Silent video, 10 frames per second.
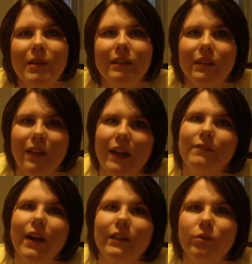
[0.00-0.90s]
because a lot
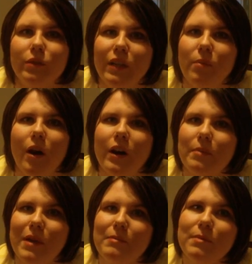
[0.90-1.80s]
of guys really want
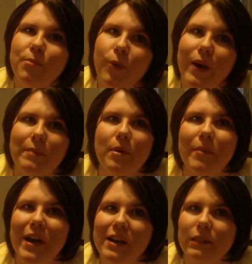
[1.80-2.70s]
a baby boy,
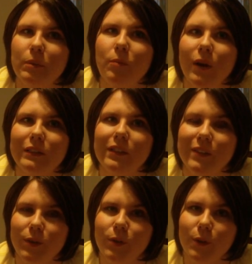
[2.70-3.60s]
but my husband wants a
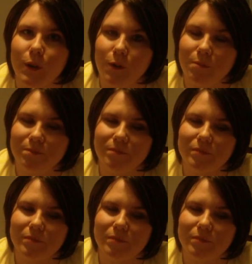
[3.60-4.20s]
little girl.